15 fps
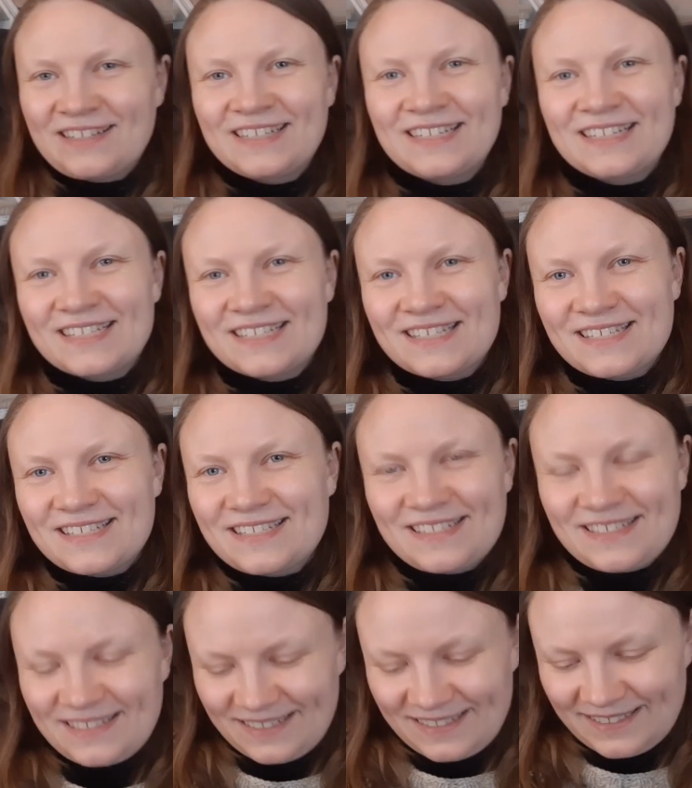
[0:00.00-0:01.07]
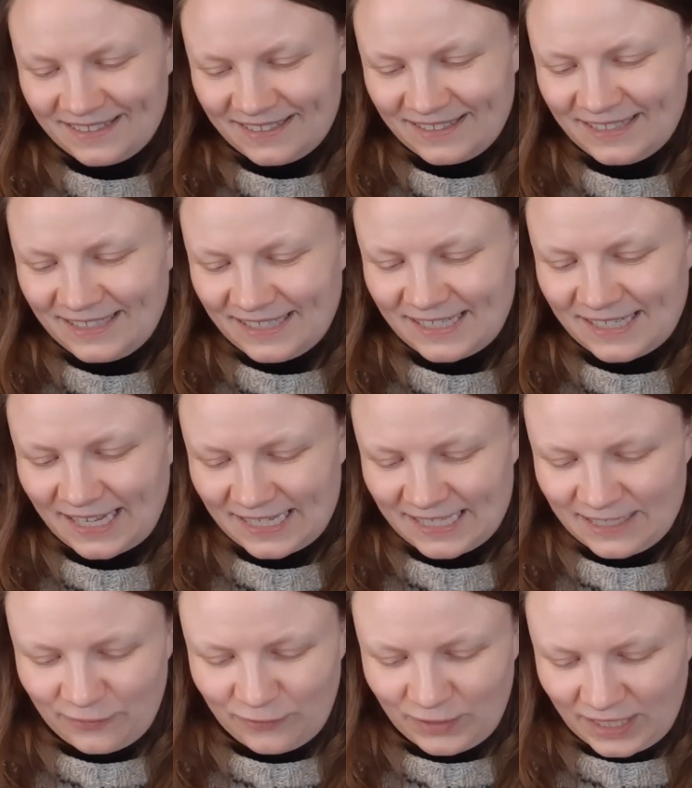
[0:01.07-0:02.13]
It is
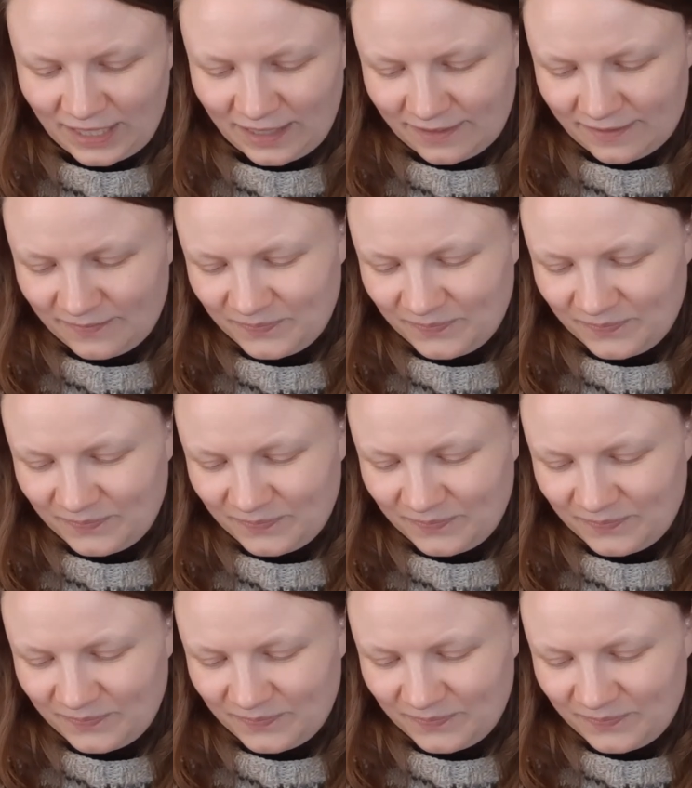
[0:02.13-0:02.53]
actually fitting,